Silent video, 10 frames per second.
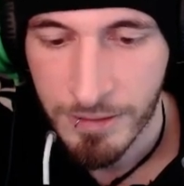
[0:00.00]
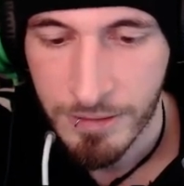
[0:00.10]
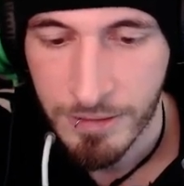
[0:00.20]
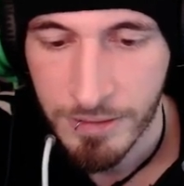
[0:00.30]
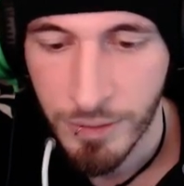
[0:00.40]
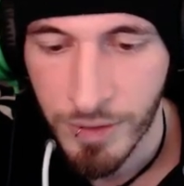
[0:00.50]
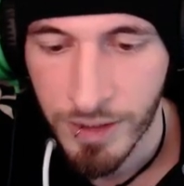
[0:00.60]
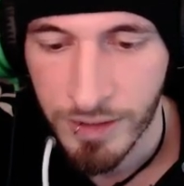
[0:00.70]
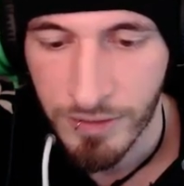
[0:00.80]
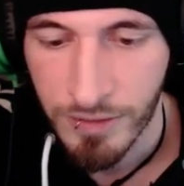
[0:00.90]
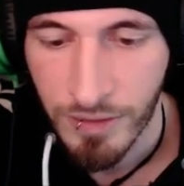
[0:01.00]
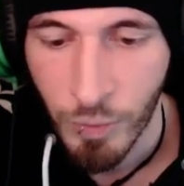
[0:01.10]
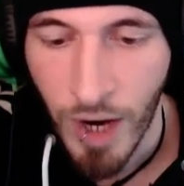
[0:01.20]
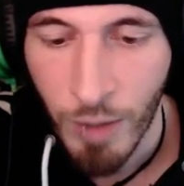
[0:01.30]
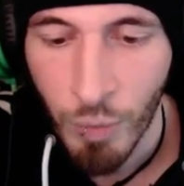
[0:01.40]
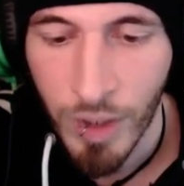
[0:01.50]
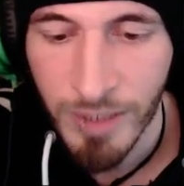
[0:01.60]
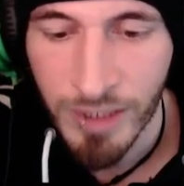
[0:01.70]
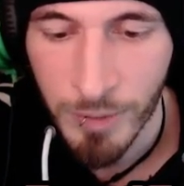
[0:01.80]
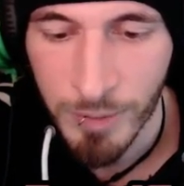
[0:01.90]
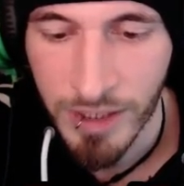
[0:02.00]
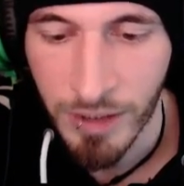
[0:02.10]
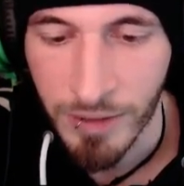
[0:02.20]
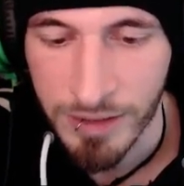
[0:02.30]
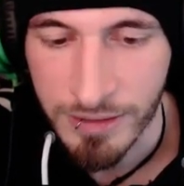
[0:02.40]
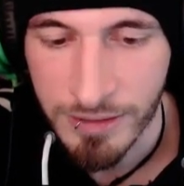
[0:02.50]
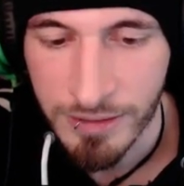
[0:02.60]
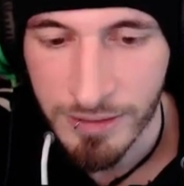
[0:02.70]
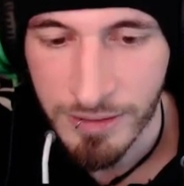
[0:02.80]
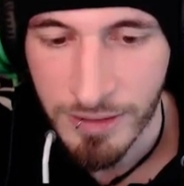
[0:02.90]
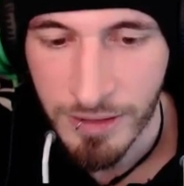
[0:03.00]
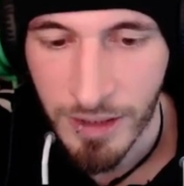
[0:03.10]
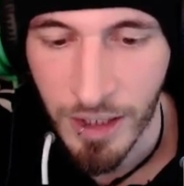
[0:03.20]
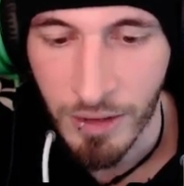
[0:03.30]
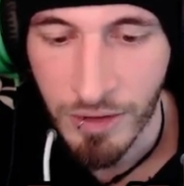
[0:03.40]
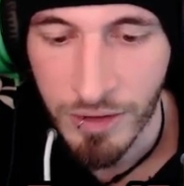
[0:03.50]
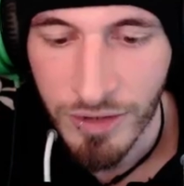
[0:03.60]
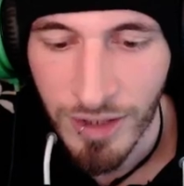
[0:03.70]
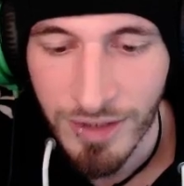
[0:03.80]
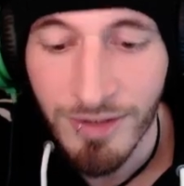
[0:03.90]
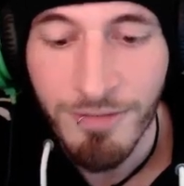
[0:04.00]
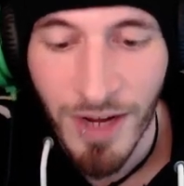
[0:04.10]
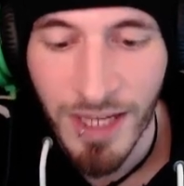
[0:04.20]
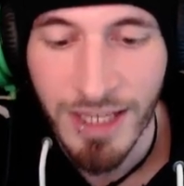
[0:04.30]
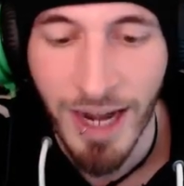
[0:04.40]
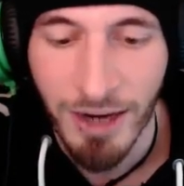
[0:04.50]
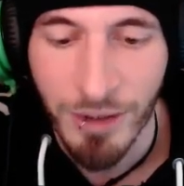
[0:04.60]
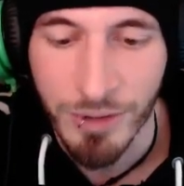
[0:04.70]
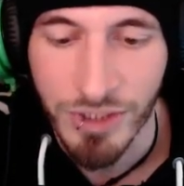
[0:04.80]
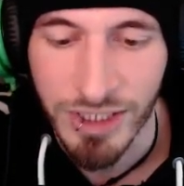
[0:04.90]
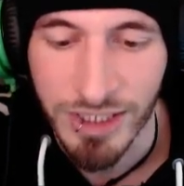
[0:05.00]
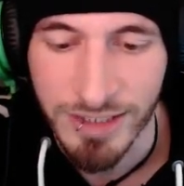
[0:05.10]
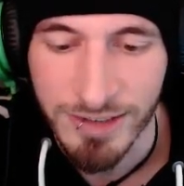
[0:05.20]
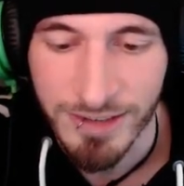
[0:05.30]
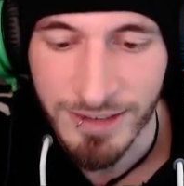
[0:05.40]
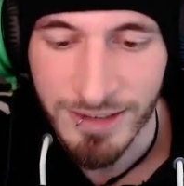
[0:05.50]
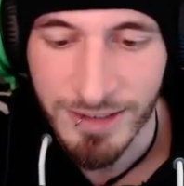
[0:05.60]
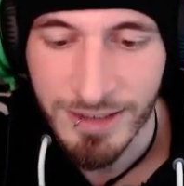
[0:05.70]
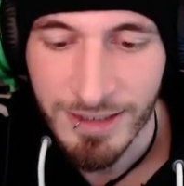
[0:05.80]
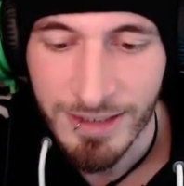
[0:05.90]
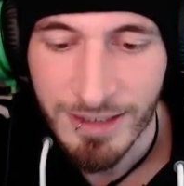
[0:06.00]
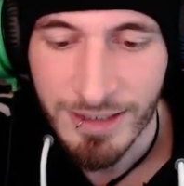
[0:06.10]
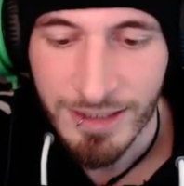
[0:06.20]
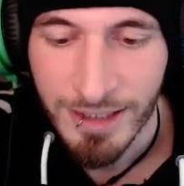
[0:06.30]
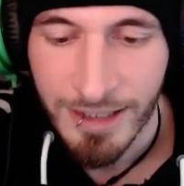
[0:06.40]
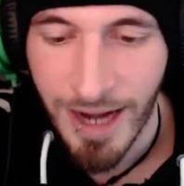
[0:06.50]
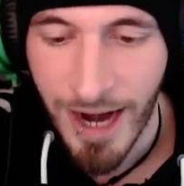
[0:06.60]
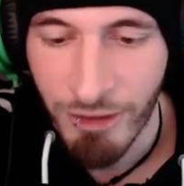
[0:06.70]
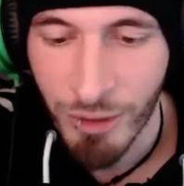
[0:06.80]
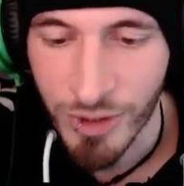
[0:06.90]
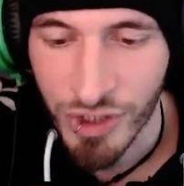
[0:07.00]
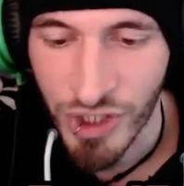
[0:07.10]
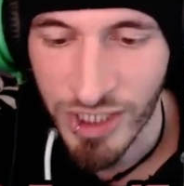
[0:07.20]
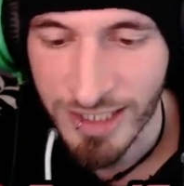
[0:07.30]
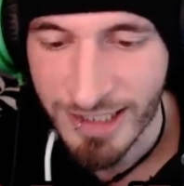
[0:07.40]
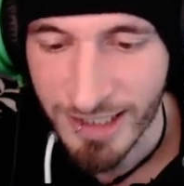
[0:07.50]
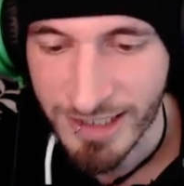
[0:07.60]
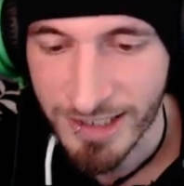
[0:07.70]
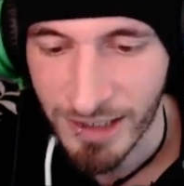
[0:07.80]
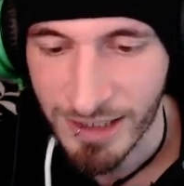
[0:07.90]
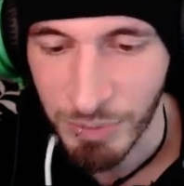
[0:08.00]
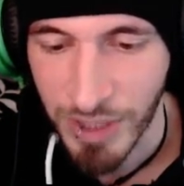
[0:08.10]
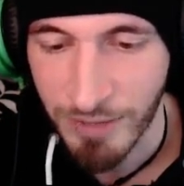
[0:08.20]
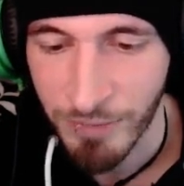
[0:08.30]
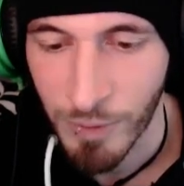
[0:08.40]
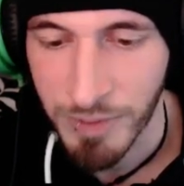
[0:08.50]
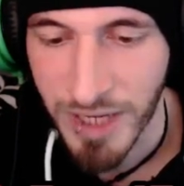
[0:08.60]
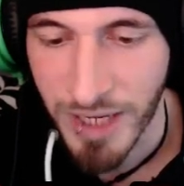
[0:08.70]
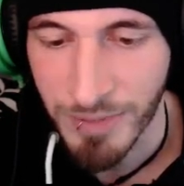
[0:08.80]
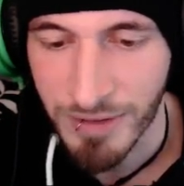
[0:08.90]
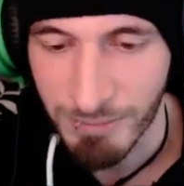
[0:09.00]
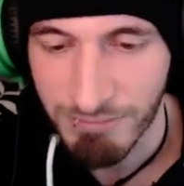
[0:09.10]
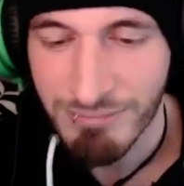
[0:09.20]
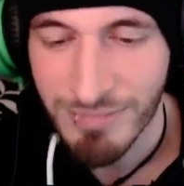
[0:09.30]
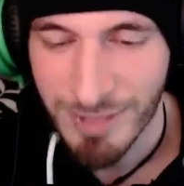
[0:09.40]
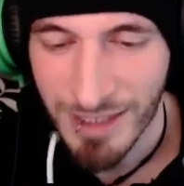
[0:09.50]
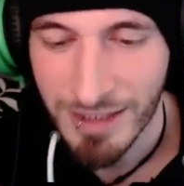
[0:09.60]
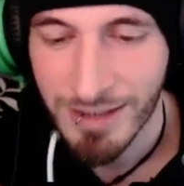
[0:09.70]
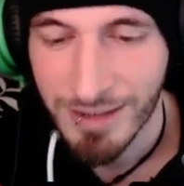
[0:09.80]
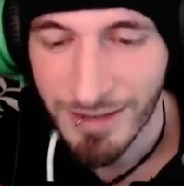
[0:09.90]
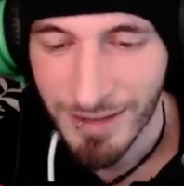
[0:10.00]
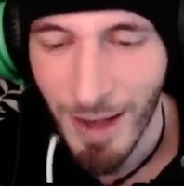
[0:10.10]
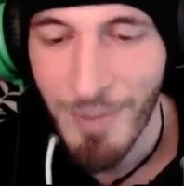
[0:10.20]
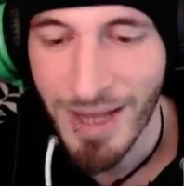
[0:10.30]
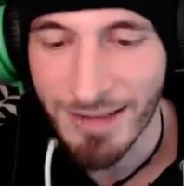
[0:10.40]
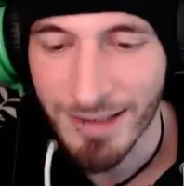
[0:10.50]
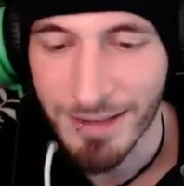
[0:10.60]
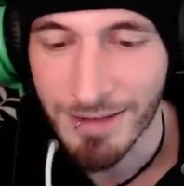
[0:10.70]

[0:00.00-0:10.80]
Do things. How? Where am I supposed to be going? Oh. Uh, the fucking arrow, genius. The arrow genius that sucks at platform games. Amazing.